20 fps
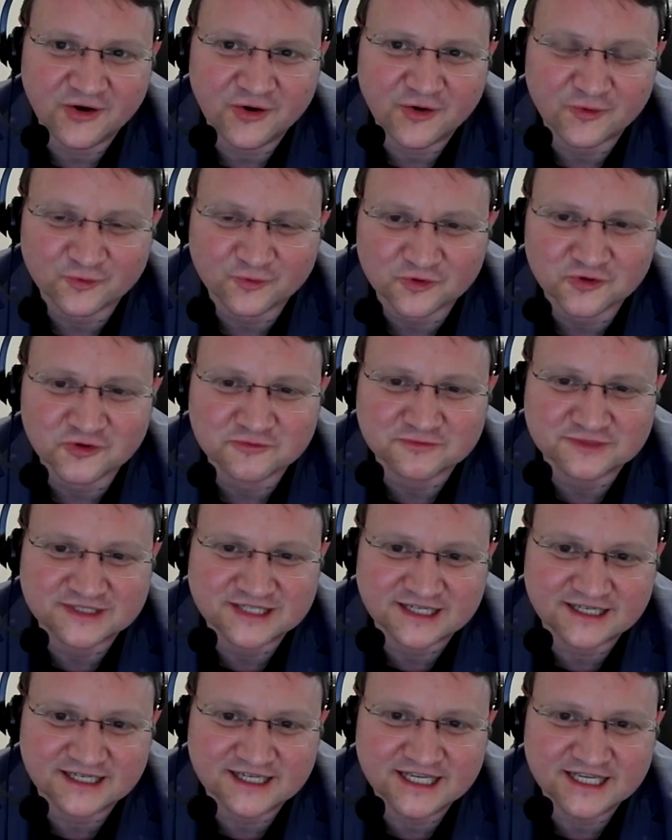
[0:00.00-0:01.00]
room
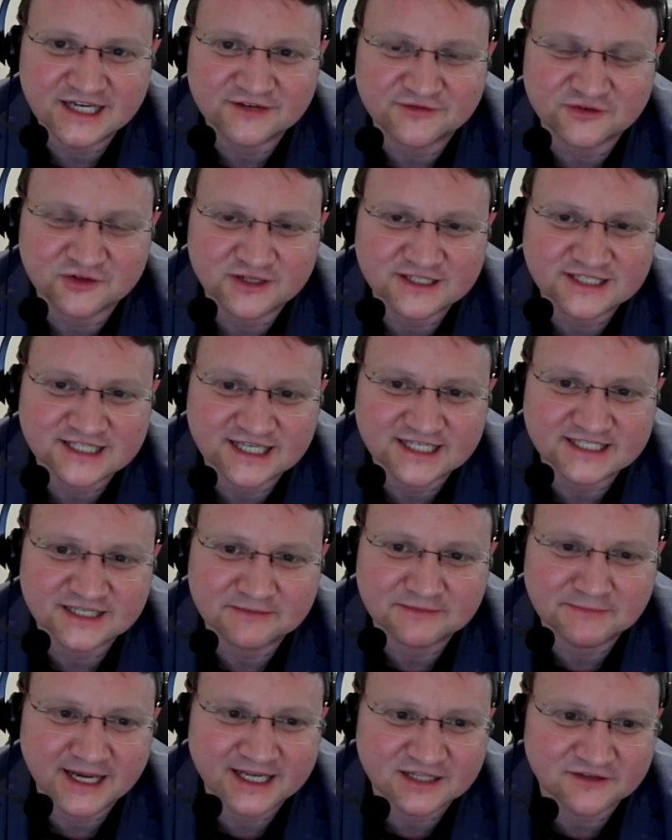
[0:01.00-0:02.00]
to influence things
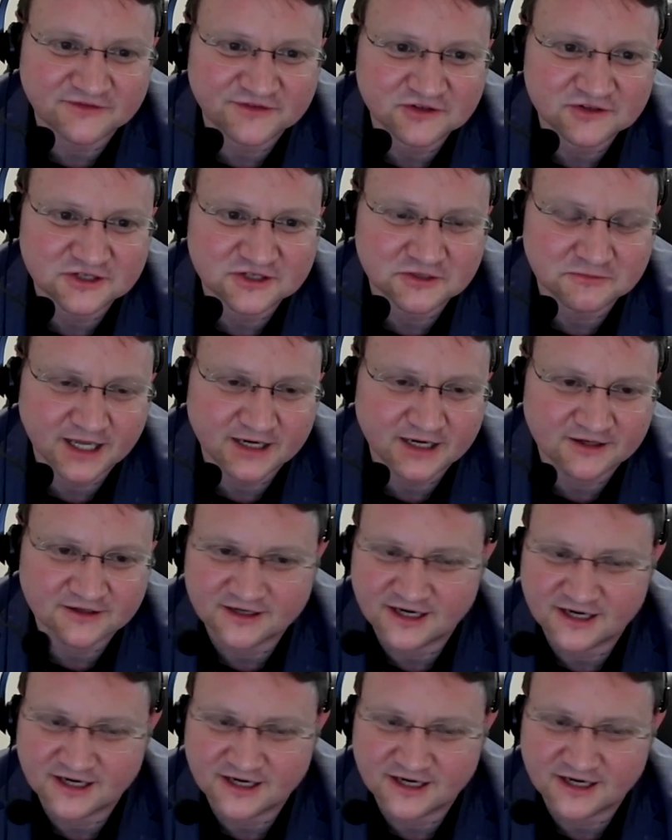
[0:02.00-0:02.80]
and make the future better.